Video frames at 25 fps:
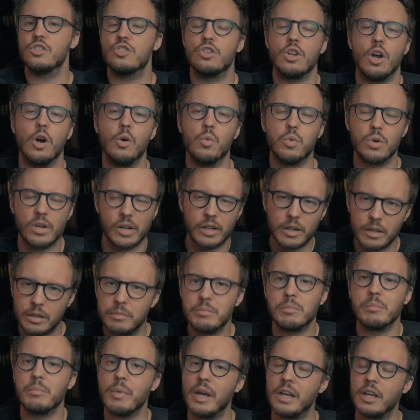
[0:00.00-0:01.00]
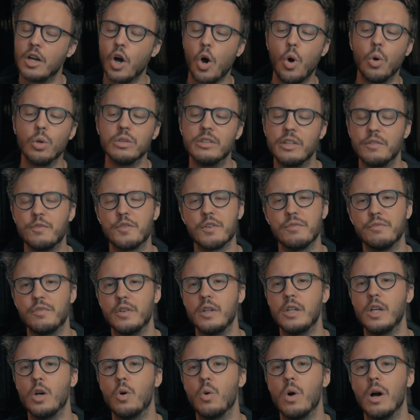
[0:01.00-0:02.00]
So we're going to make a whole different
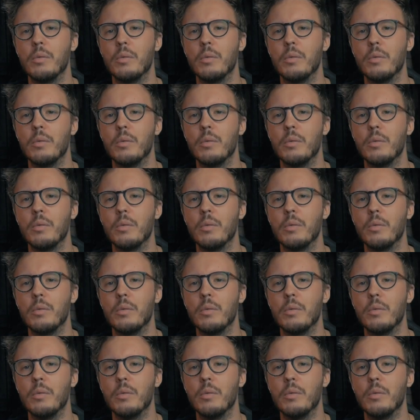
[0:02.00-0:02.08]
video